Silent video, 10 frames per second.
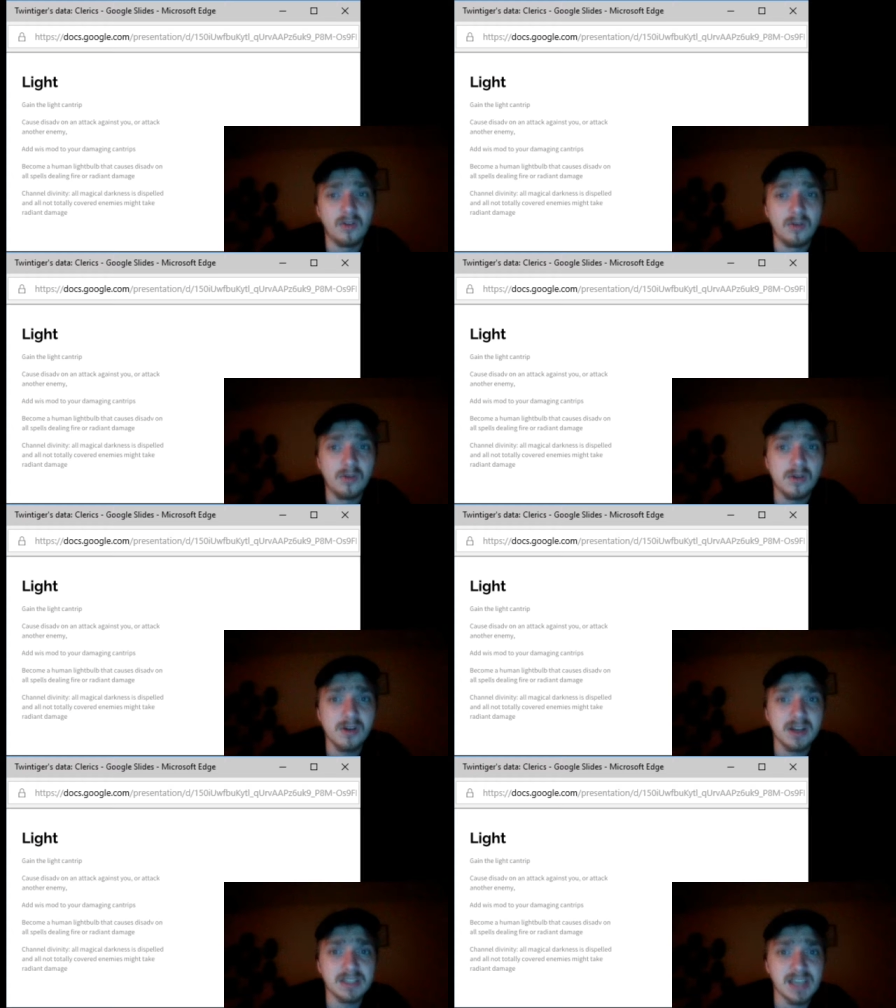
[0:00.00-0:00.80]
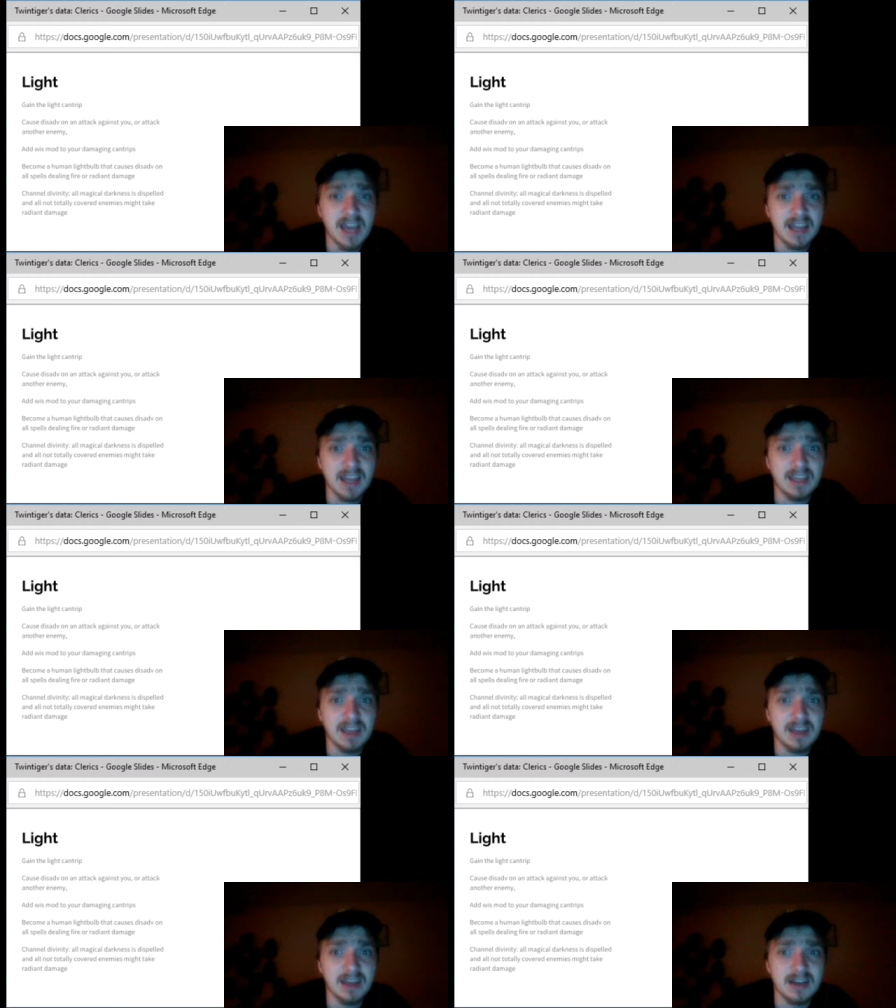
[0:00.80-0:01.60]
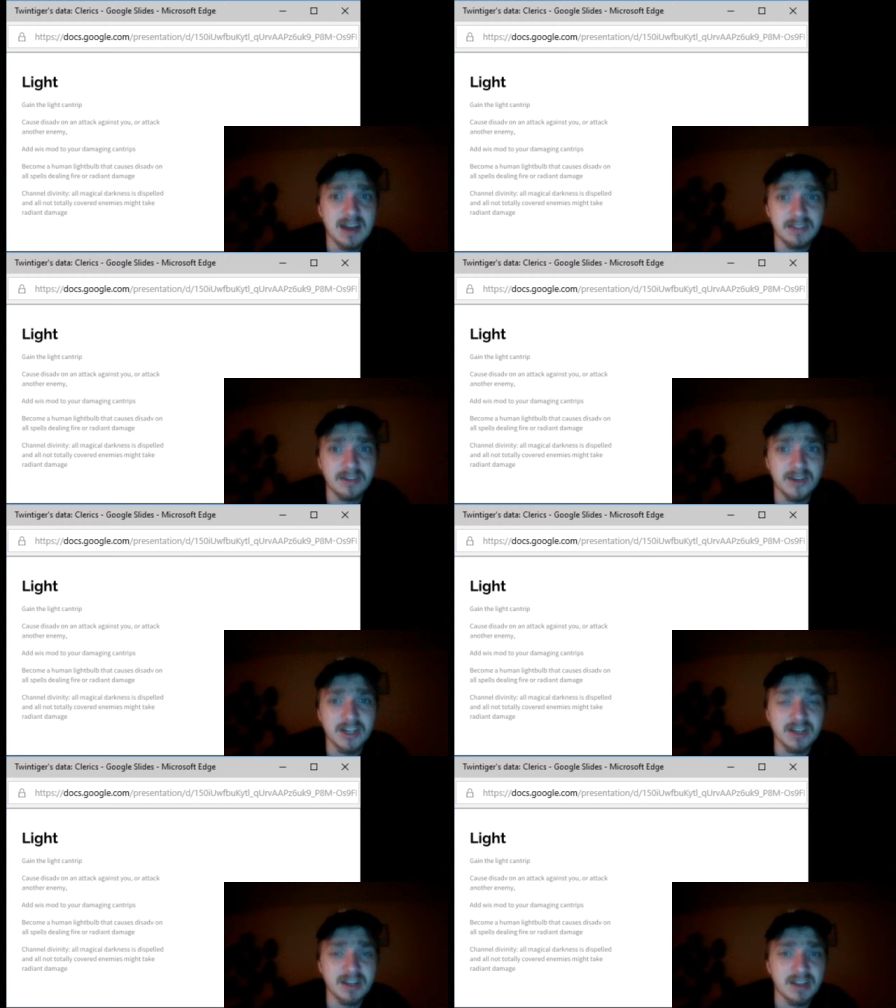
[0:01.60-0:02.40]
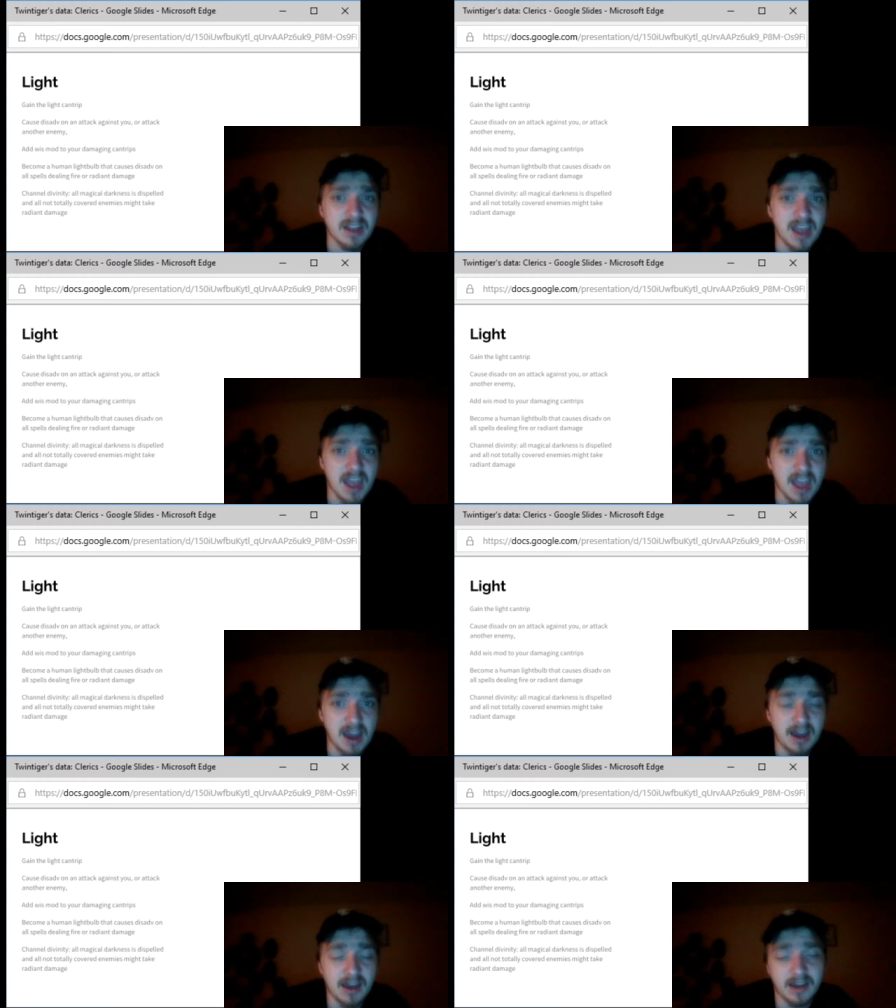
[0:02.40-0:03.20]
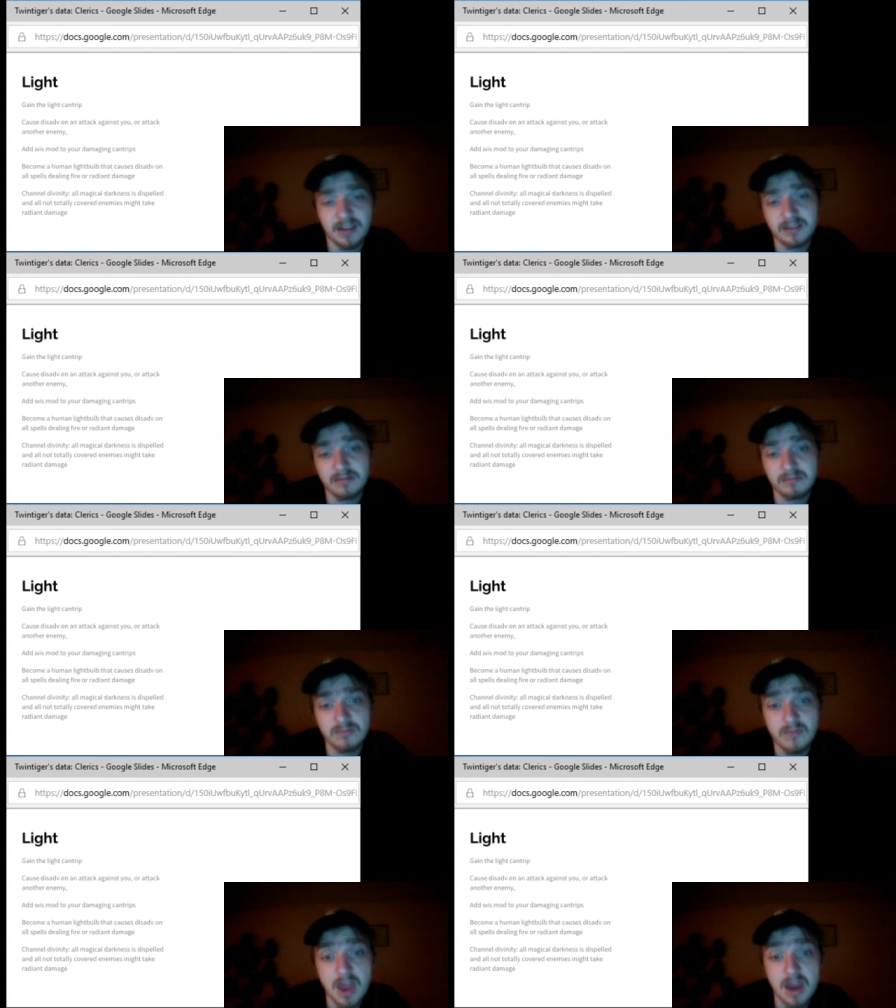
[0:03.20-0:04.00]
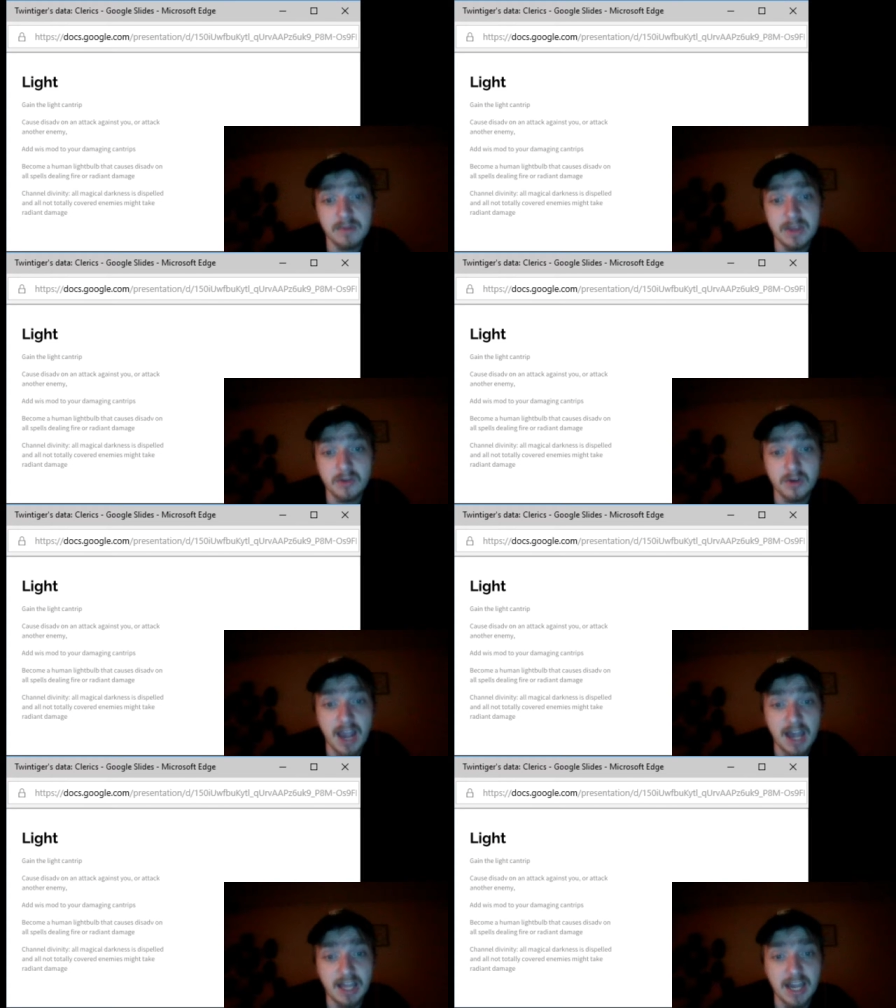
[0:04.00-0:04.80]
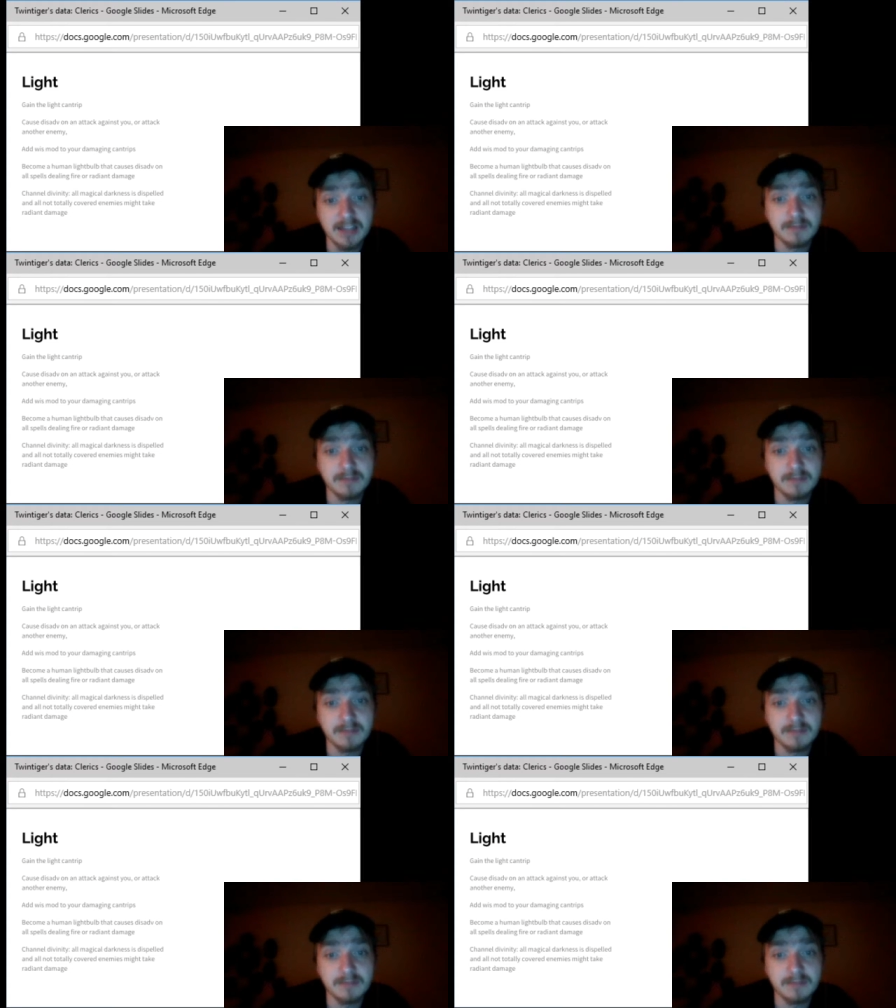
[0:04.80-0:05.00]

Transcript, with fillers: or attacking another uh, enemy or ally.